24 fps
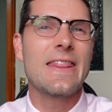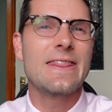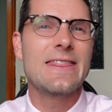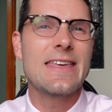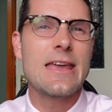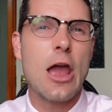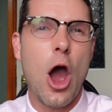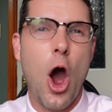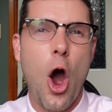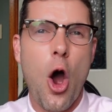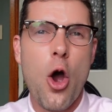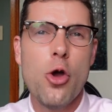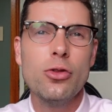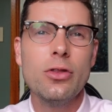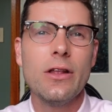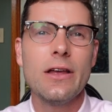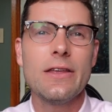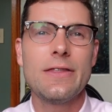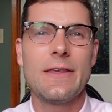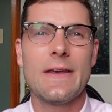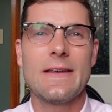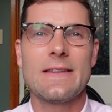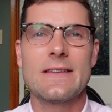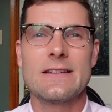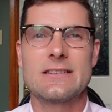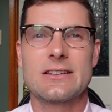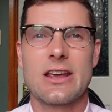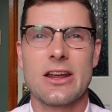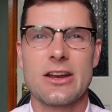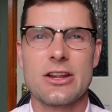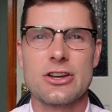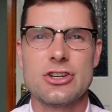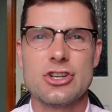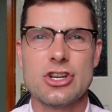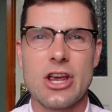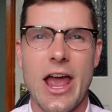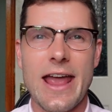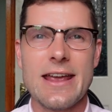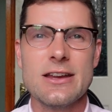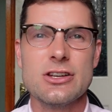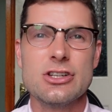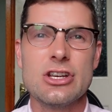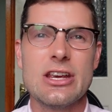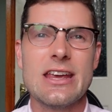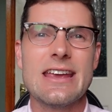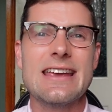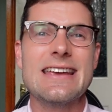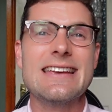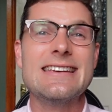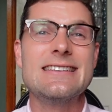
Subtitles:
The only thing that's going to change here